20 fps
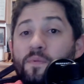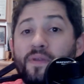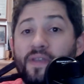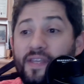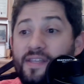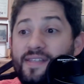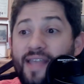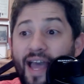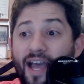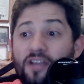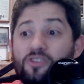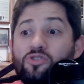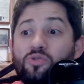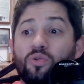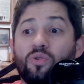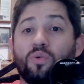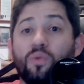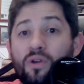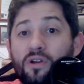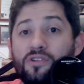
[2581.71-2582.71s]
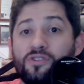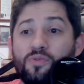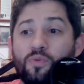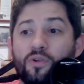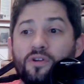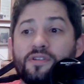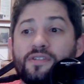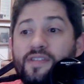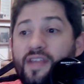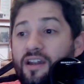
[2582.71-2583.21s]
his actual words
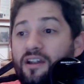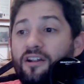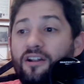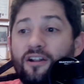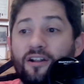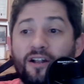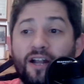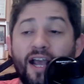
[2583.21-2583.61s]
were, "Senator,